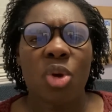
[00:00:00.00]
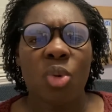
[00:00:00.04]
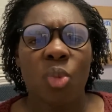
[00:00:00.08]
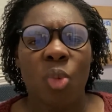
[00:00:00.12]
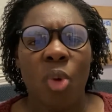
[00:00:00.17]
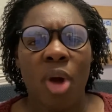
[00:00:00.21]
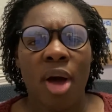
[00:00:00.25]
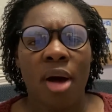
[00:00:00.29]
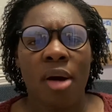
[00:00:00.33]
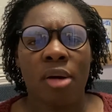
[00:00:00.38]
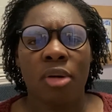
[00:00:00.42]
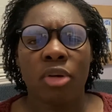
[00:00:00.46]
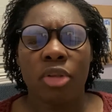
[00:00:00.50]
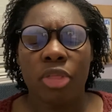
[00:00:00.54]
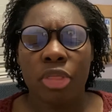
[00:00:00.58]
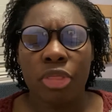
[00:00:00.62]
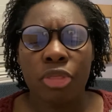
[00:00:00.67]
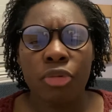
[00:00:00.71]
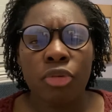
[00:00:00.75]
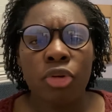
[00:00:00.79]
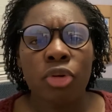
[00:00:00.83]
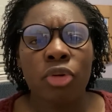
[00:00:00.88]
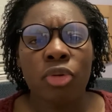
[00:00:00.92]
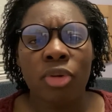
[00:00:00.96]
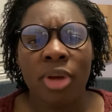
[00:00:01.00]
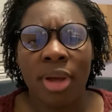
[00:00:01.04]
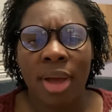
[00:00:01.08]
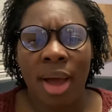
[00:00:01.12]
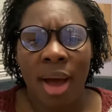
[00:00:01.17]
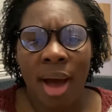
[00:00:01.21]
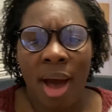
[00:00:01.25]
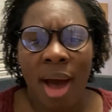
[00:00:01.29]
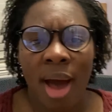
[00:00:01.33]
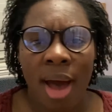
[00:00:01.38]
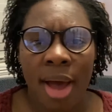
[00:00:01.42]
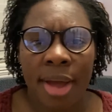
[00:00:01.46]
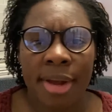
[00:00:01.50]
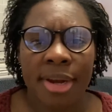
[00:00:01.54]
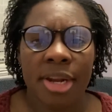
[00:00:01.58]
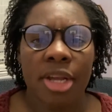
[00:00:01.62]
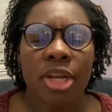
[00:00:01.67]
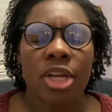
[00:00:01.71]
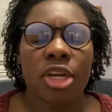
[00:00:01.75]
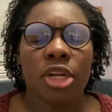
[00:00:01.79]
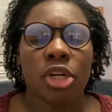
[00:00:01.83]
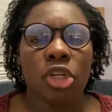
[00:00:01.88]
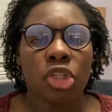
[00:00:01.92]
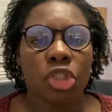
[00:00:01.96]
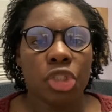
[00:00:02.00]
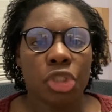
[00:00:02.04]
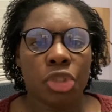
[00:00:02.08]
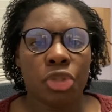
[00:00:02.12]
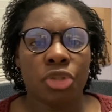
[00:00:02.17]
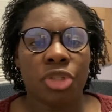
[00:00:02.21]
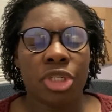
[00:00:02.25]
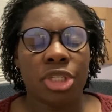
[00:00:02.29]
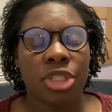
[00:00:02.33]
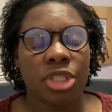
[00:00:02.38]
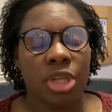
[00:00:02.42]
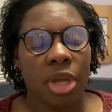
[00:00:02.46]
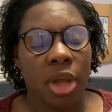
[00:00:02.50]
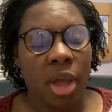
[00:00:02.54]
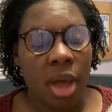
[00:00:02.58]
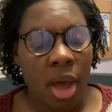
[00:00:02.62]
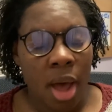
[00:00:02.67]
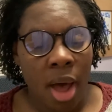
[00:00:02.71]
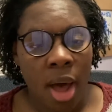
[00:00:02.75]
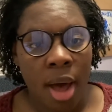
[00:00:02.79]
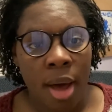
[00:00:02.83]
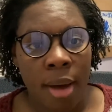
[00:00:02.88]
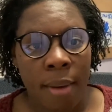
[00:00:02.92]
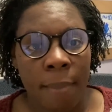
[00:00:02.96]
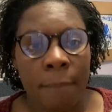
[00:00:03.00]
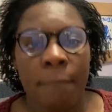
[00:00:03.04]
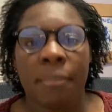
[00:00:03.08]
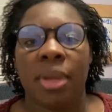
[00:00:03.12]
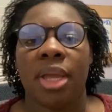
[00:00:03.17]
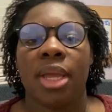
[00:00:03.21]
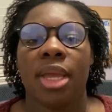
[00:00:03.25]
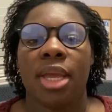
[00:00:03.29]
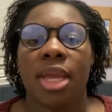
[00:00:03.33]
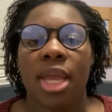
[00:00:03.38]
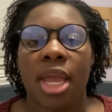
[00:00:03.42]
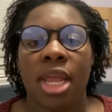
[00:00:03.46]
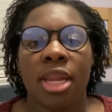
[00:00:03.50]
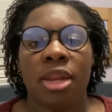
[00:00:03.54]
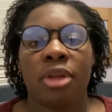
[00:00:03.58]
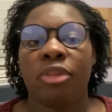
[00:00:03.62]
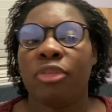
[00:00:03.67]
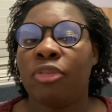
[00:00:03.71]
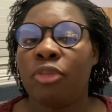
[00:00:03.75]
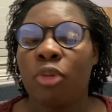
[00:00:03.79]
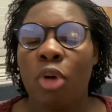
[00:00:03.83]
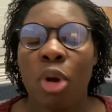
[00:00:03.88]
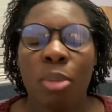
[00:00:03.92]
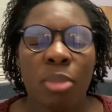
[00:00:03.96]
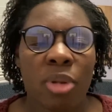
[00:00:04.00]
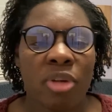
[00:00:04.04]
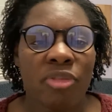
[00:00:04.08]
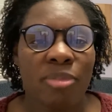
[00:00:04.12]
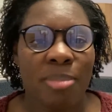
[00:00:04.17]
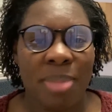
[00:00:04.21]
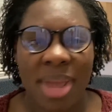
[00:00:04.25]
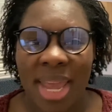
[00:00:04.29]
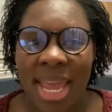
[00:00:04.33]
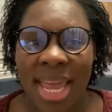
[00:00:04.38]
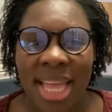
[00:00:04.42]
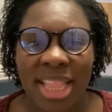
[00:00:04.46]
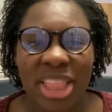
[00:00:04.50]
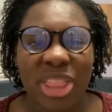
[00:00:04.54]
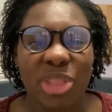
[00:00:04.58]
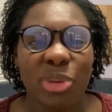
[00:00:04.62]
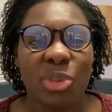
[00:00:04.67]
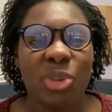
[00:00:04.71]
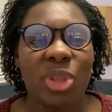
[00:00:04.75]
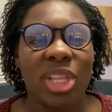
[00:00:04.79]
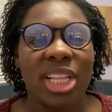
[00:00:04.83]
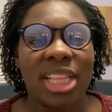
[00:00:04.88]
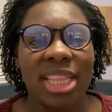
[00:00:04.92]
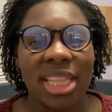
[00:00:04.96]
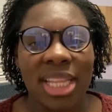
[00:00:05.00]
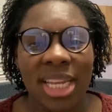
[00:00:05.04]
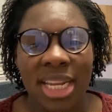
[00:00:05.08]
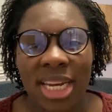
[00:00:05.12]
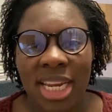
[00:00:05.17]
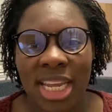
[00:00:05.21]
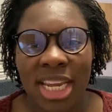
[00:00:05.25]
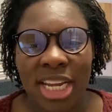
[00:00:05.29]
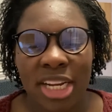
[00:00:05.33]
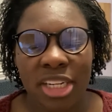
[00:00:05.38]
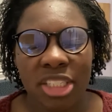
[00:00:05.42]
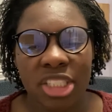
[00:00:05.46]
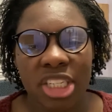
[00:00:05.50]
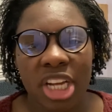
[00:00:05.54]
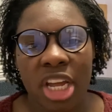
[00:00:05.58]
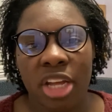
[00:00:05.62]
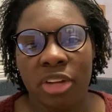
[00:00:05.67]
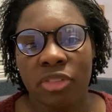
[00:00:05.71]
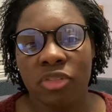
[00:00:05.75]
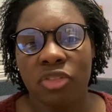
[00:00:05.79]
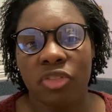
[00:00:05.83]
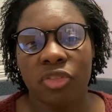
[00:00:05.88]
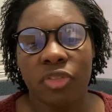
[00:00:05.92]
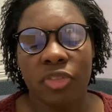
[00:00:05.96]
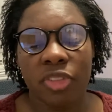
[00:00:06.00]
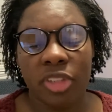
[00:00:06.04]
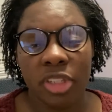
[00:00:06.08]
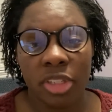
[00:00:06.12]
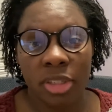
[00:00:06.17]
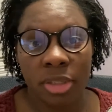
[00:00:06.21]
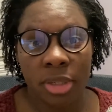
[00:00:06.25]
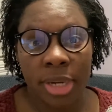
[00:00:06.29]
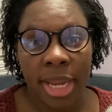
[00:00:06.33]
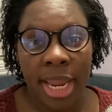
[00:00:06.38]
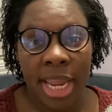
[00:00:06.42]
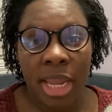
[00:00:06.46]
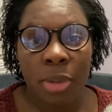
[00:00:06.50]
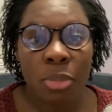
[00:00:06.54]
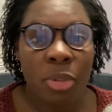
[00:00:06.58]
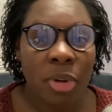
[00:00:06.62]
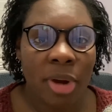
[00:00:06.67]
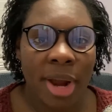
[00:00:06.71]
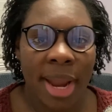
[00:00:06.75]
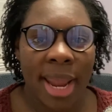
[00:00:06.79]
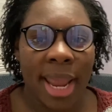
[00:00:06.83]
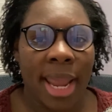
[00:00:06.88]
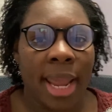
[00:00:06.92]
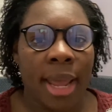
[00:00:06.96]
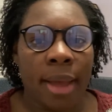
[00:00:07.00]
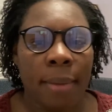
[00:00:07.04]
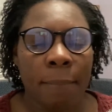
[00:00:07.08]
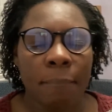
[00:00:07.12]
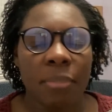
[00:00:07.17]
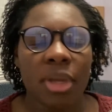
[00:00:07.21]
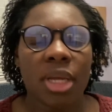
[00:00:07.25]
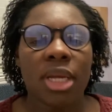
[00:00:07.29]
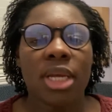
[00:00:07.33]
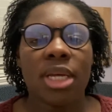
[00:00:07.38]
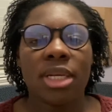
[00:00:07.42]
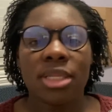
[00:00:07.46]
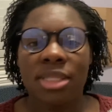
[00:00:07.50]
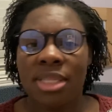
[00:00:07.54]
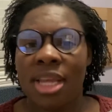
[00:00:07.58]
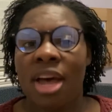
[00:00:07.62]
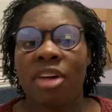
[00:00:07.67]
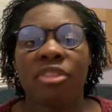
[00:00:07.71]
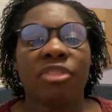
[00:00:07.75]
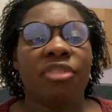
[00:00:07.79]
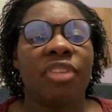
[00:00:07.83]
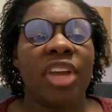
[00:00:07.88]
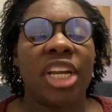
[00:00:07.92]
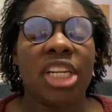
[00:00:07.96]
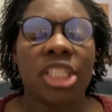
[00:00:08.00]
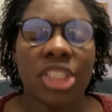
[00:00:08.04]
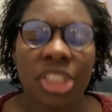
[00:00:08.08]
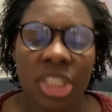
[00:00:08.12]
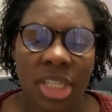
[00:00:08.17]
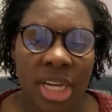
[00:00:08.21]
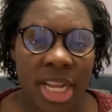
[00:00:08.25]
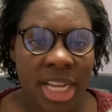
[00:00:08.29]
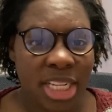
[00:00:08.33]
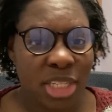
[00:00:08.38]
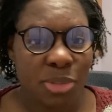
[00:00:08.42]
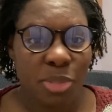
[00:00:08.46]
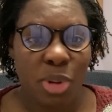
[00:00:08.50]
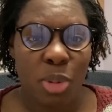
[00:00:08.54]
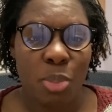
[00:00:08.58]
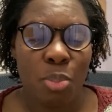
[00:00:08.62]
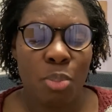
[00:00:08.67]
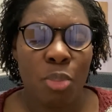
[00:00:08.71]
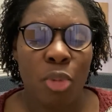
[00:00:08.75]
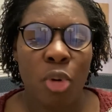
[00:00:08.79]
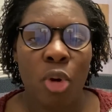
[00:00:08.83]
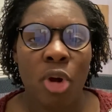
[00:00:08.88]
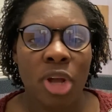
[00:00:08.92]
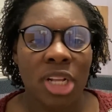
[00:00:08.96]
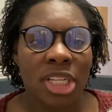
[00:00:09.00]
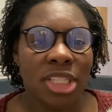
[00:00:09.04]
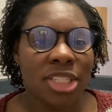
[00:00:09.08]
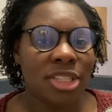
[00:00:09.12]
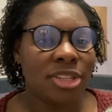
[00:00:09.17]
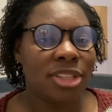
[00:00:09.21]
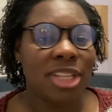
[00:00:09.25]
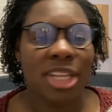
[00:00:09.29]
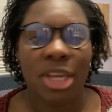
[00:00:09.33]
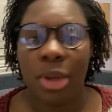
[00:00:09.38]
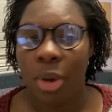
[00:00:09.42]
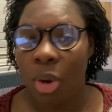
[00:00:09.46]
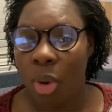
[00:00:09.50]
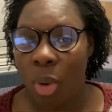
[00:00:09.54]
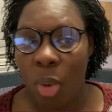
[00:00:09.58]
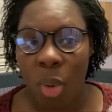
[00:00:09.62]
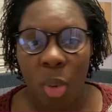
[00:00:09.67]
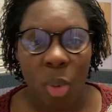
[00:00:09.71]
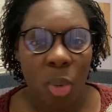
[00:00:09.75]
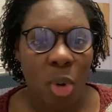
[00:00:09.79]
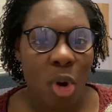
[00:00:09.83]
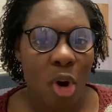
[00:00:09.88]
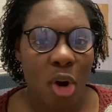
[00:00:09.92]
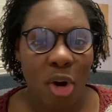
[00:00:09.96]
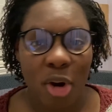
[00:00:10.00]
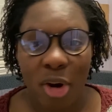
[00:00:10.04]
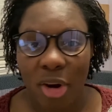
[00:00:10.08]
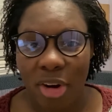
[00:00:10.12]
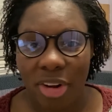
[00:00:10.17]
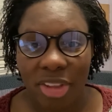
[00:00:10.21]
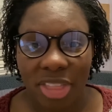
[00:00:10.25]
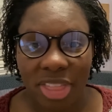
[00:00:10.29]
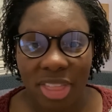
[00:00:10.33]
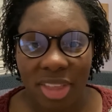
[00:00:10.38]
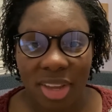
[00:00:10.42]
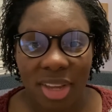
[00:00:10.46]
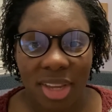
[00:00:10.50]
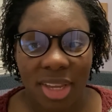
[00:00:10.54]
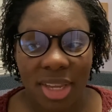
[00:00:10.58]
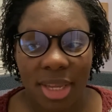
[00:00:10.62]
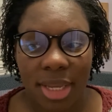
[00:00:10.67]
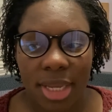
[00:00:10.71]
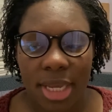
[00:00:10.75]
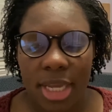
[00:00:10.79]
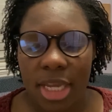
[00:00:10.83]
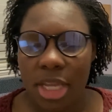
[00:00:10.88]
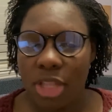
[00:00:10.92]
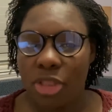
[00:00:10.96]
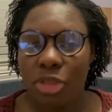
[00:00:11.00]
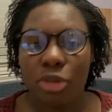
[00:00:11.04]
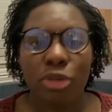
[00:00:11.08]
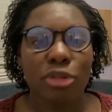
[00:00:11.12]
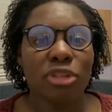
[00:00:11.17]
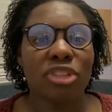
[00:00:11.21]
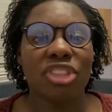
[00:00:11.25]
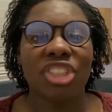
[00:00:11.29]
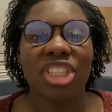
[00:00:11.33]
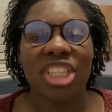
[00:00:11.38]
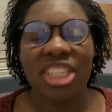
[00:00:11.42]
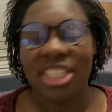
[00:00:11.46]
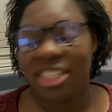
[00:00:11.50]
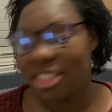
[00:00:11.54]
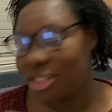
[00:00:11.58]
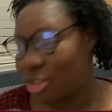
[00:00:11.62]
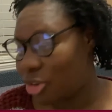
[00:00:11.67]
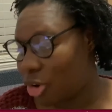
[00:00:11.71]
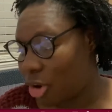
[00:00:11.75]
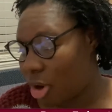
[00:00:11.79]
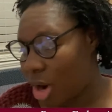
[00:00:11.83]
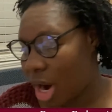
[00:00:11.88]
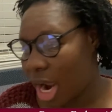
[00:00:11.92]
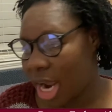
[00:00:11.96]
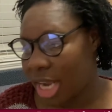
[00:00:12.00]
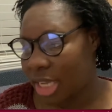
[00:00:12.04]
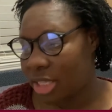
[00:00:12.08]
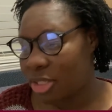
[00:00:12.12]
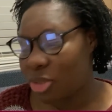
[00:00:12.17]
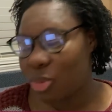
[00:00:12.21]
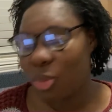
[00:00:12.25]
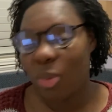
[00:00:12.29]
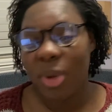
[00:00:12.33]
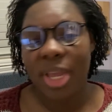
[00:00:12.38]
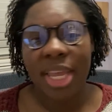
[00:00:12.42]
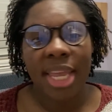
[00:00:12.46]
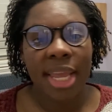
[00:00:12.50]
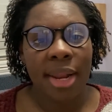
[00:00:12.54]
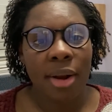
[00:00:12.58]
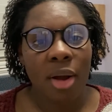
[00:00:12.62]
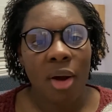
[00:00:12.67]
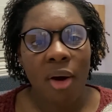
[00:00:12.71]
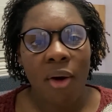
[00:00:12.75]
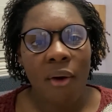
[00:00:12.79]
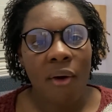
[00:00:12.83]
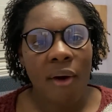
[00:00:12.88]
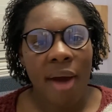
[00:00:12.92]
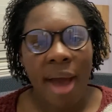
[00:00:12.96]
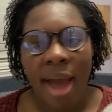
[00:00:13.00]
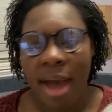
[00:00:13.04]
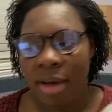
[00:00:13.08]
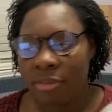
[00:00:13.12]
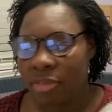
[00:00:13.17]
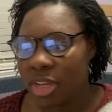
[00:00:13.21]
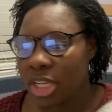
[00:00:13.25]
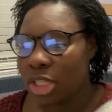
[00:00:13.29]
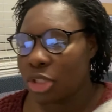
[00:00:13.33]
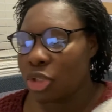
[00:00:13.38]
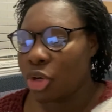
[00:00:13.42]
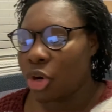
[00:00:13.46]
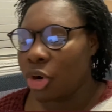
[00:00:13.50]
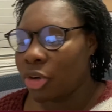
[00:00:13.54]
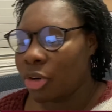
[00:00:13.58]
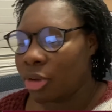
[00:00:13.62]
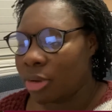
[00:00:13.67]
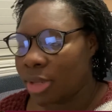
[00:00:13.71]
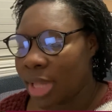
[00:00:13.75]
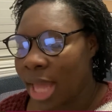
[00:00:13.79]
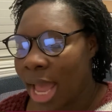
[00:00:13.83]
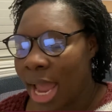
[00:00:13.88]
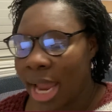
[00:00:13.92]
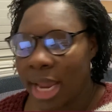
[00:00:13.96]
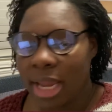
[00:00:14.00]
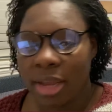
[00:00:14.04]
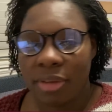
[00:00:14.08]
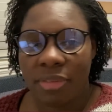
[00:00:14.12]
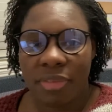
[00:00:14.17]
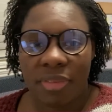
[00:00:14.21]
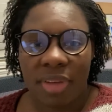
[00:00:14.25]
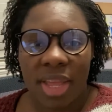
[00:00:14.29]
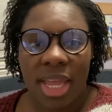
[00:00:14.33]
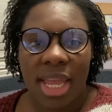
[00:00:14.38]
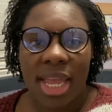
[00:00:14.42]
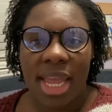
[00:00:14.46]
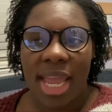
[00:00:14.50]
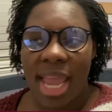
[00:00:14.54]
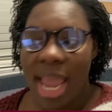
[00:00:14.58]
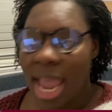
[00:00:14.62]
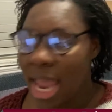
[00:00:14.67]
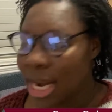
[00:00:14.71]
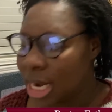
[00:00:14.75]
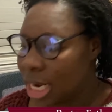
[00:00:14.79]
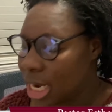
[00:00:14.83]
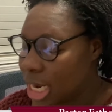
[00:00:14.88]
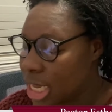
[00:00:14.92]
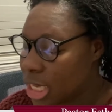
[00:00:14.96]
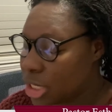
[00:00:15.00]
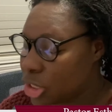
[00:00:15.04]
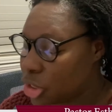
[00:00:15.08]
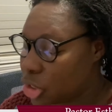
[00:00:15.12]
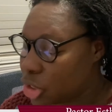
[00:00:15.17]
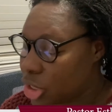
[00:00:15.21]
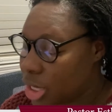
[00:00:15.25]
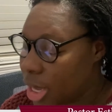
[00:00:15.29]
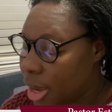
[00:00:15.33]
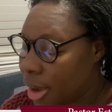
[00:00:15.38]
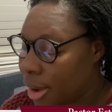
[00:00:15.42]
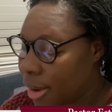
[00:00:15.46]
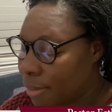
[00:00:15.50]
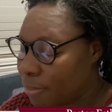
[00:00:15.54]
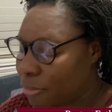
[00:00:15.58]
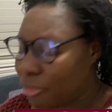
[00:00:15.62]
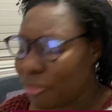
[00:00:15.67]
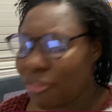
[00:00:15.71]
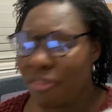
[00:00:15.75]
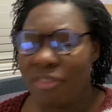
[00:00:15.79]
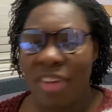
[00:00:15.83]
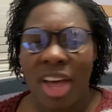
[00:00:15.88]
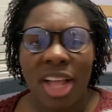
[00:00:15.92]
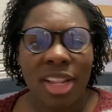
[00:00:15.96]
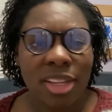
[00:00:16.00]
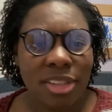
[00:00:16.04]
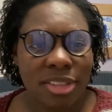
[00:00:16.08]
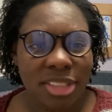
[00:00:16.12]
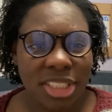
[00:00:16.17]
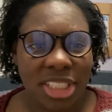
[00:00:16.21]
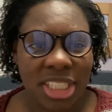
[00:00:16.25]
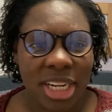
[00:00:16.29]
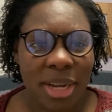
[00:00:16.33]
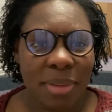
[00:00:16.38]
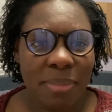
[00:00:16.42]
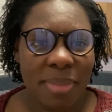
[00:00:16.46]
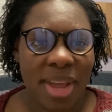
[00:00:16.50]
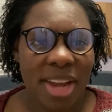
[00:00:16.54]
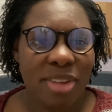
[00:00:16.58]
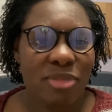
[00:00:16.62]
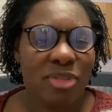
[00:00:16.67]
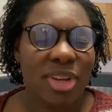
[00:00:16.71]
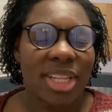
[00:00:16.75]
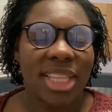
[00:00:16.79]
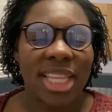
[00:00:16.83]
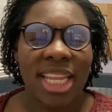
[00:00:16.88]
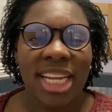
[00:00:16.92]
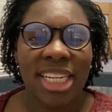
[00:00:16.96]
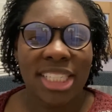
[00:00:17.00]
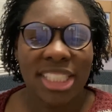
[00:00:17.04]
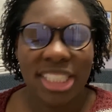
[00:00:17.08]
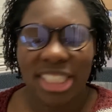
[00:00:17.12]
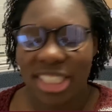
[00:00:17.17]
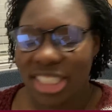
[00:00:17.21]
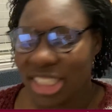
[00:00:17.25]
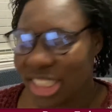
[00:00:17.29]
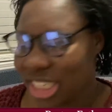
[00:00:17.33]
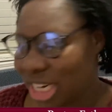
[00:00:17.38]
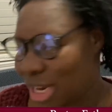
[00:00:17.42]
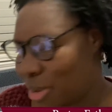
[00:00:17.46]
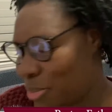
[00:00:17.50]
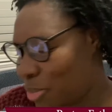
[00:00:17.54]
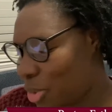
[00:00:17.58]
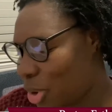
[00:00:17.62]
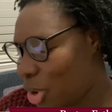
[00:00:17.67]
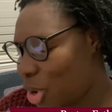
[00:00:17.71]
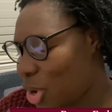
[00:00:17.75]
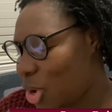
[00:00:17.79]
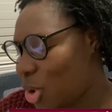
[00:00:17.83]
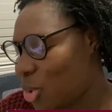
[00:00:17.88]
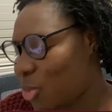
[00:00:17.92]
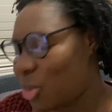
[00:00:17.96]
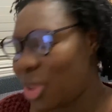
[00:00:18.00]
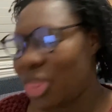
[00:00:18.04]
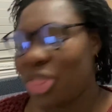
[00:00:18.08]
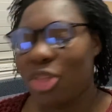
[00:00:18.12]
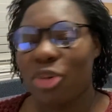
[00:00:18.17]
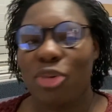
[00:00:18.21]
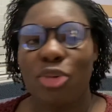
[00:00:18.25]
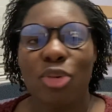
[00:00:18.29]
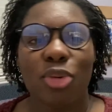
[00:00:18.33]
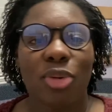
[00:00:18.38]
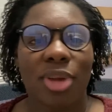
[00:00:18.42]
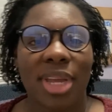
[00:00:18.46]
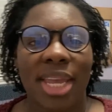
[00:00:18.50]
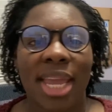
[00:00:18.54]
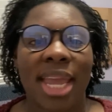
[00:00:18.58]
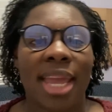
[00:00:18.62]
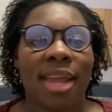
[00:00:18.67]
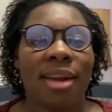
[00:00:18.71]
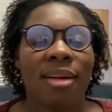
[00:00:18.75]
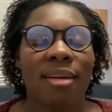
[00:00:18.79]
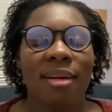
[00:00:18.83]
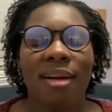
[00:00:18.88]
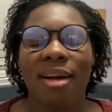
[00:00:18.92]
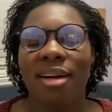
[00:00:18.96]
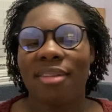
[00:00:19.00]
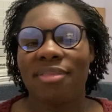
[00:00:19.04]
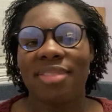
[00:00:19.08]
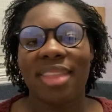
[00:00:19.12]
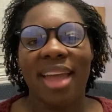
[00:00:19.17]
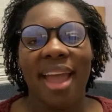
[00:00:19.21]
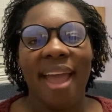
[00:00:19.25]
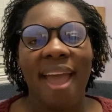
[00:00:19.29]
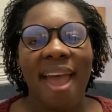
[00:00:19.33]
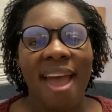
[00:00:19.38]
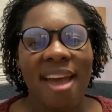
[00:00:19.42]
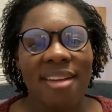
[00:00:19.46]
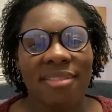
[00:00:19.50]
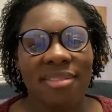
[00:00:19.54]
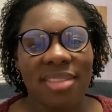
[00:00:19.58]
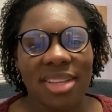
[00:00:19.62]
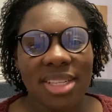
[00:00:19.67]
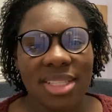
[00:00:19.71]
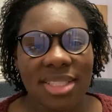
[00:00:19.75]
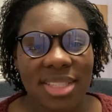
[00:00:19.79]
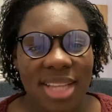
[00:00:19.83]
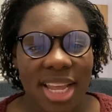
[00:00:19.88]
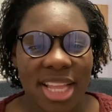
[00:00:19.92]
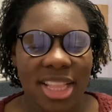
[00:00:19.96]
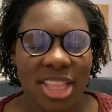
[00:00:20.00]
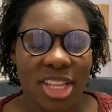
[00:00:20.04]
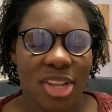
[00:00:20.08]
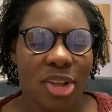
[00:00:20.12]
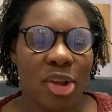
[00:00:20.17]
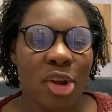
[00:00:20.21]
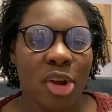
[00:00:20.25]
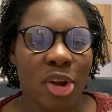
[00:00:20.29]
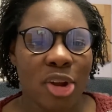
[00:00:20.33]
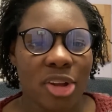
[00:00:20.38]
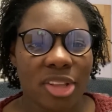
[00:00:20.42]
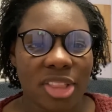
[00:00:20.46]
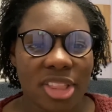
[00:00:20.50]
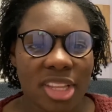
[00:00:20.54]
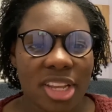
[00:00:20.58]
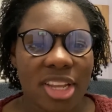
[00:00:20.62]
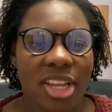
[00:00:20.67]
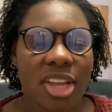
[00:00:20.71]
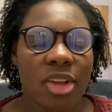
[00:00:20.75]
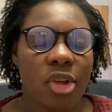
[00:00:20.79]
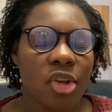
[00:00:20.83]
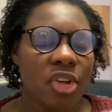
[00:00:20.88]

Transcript: Well, through God choosing to come in the form of man through the lineage of Abraham, salvation has been brought to the whole earth through Jesus Christ, we can all have eternal life and a, um, fellowship and relationship with the creator of the heavens and the earth.